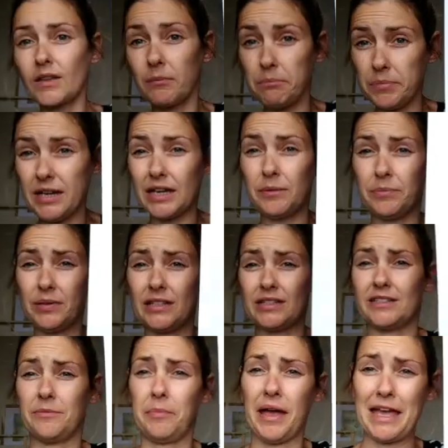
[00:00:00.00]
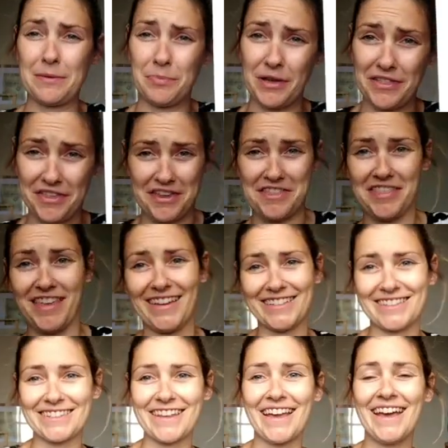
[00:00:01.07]
bigger pieces of paper than
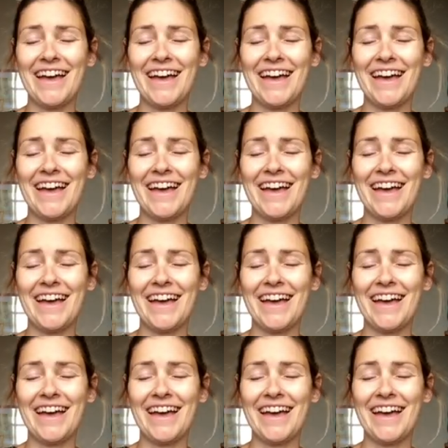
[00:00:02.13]
this,